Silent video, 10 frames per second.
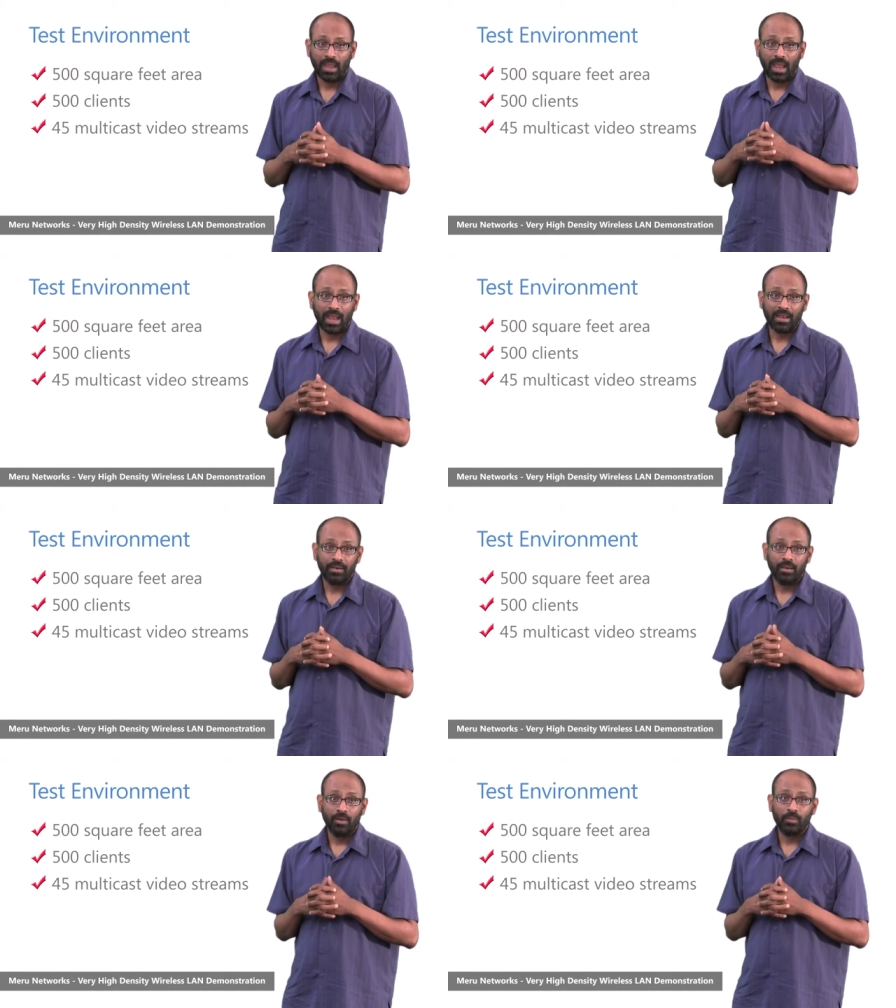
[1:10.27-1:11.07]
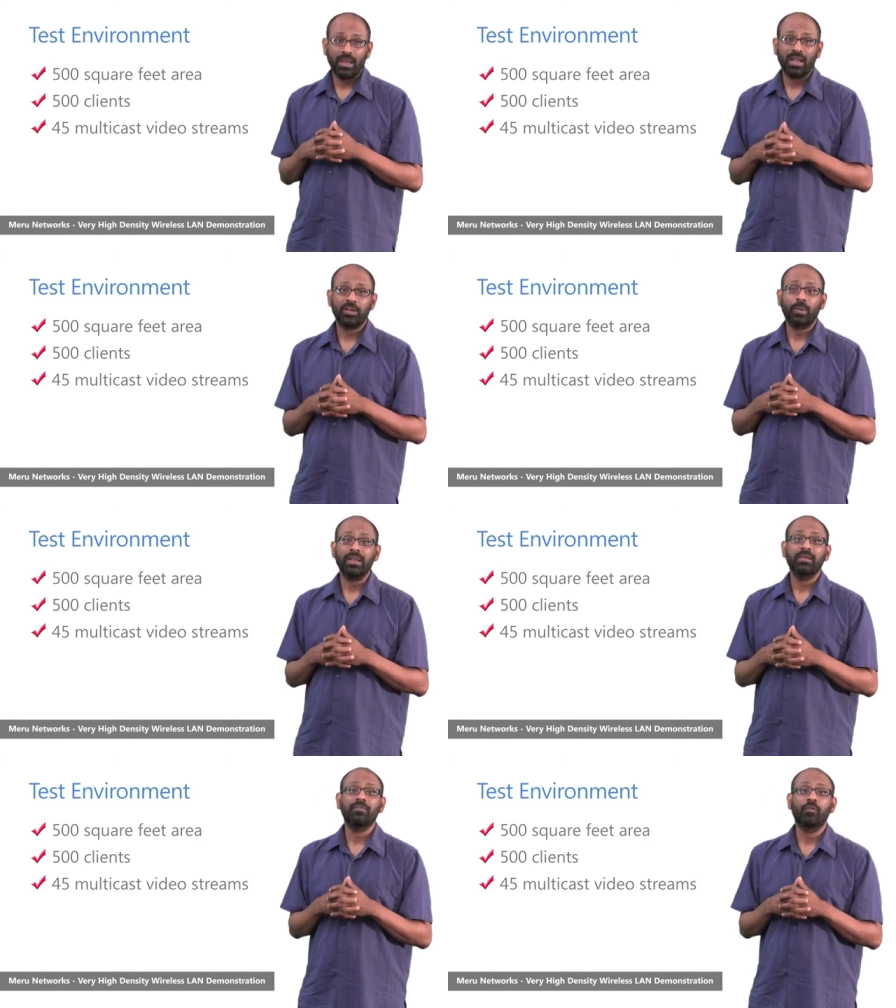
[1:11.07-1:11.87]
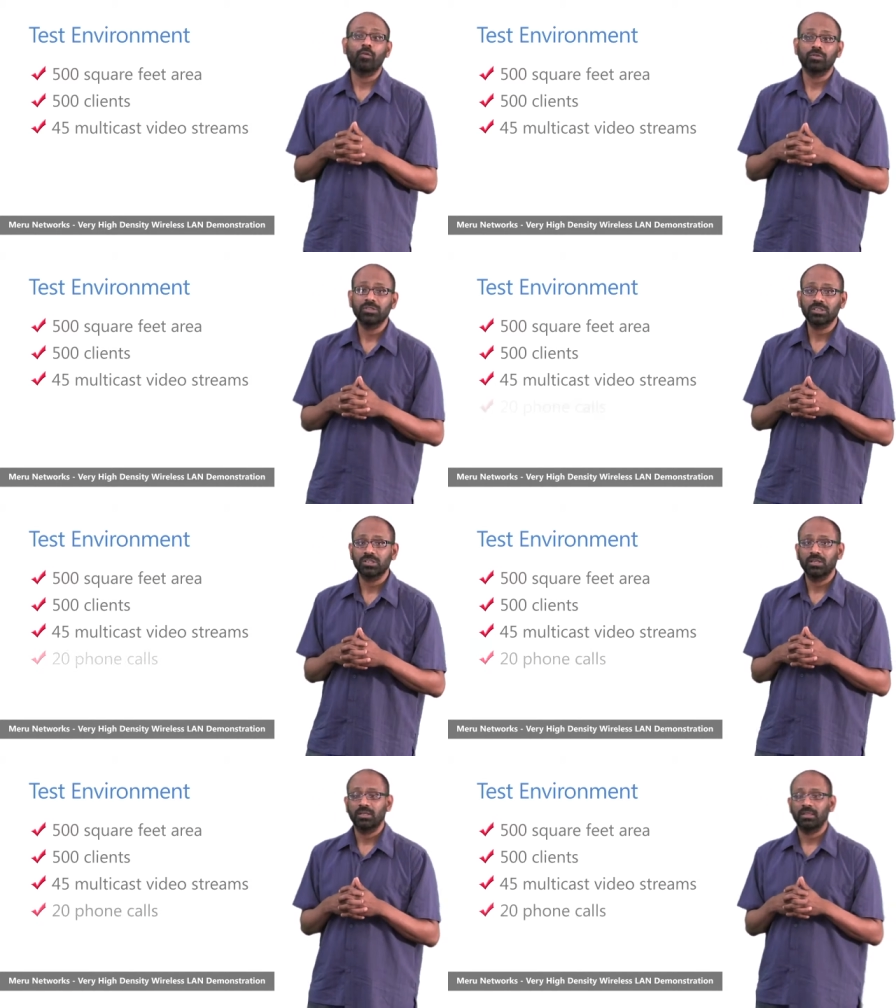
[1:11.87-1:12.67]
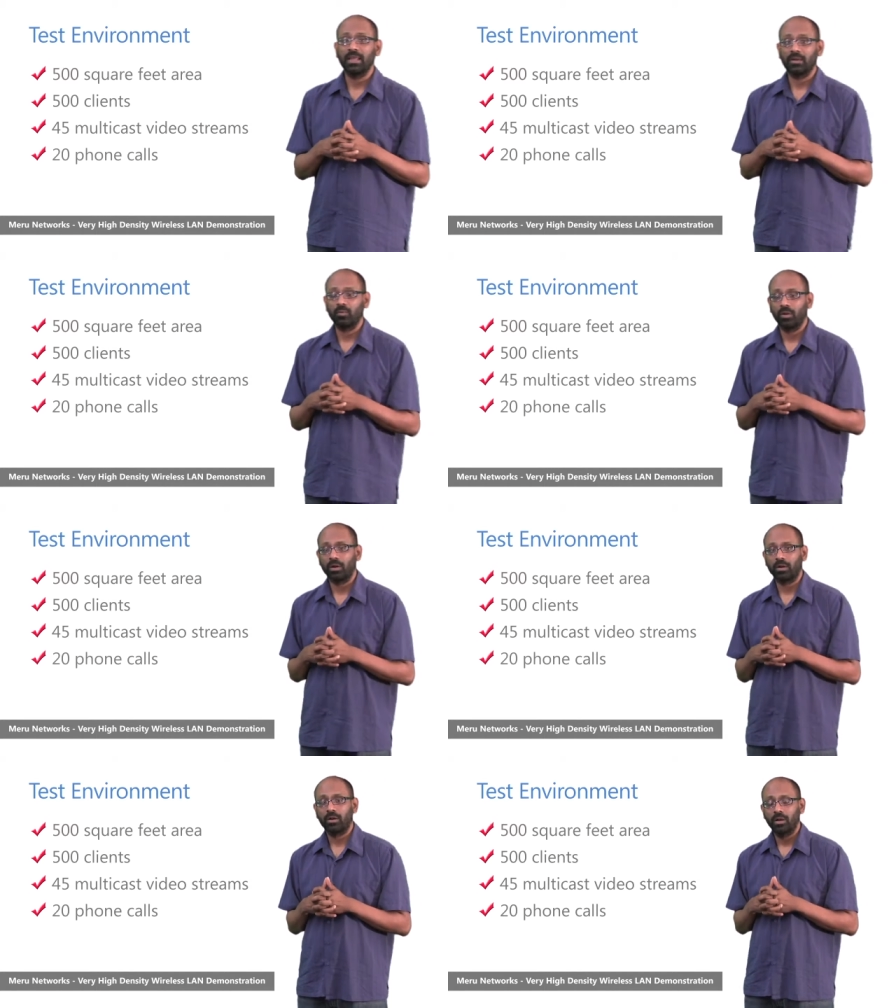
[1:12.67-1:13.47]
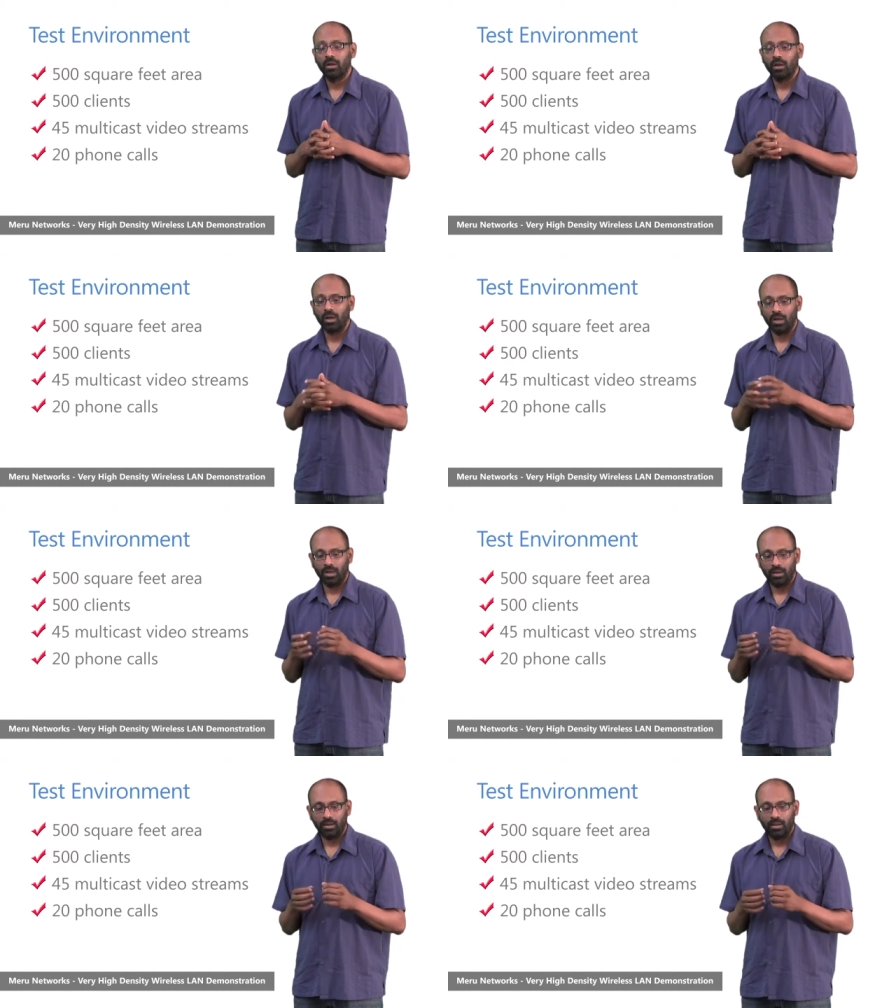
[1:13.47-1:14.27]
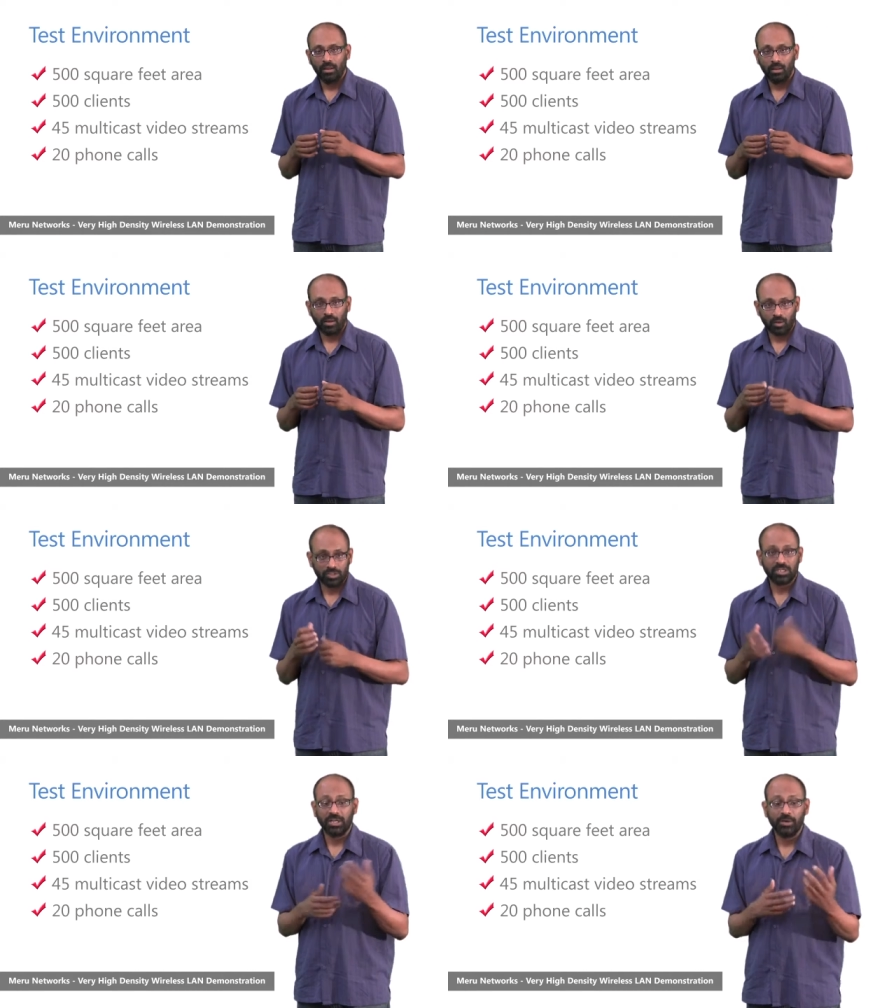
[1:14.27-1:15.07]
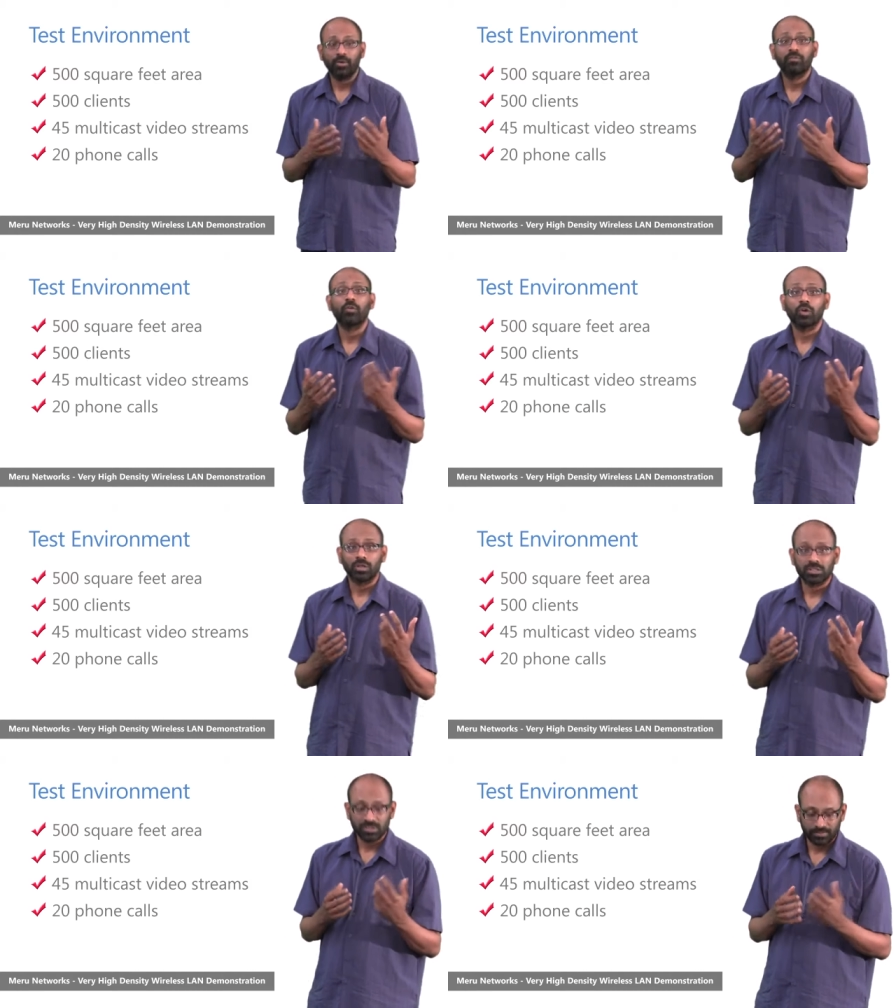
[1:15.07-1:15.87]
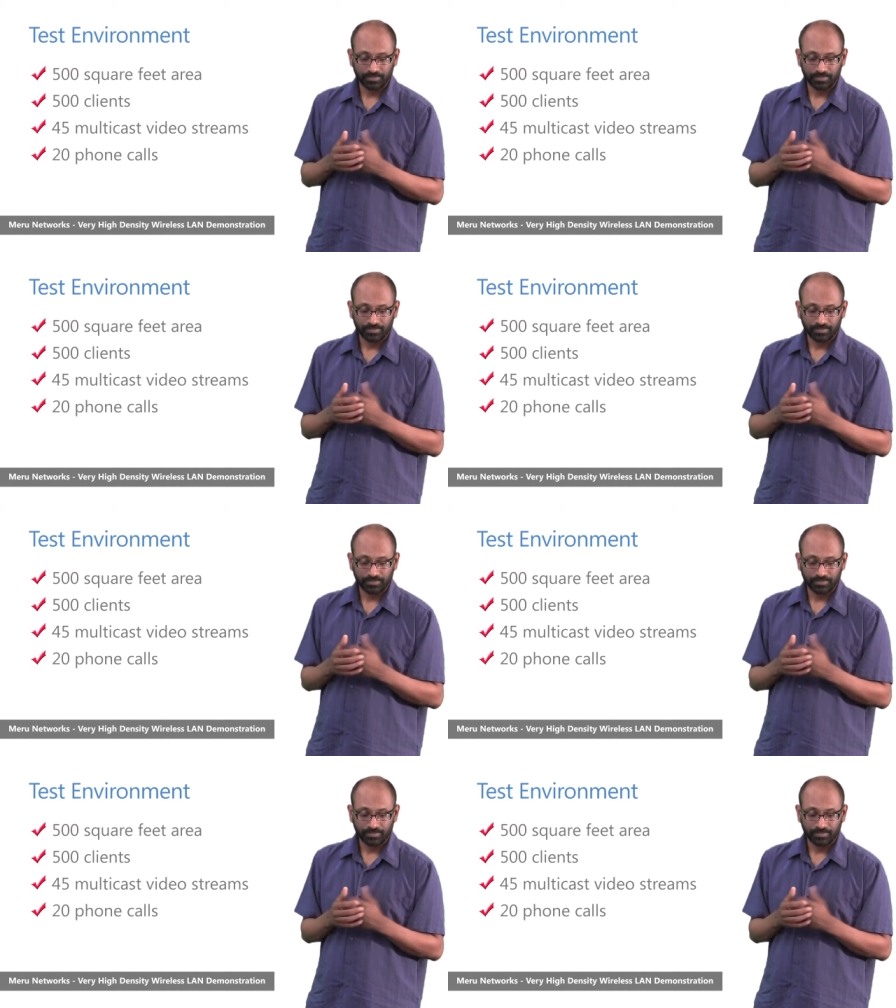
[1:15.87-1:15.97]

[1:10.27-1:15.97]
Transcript: and we had 20 phones that were uh, constantly doing phone calls.